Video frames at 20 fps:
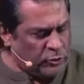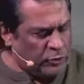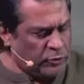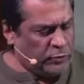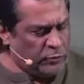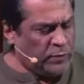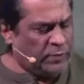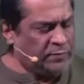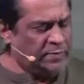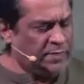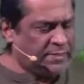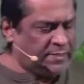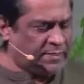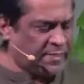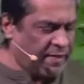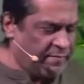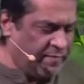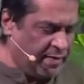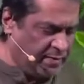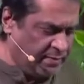through of the
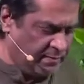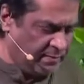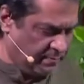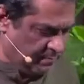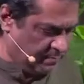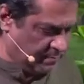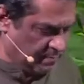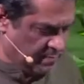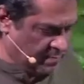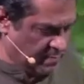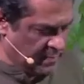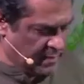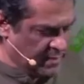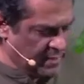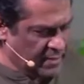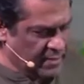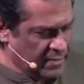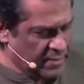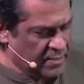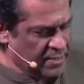7,
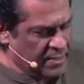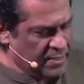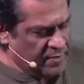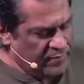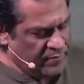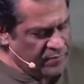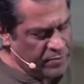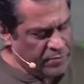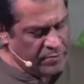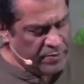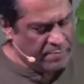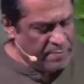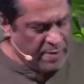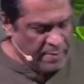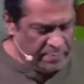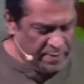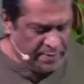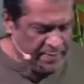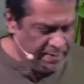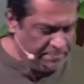if you
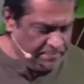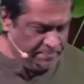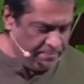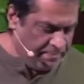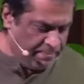remember them?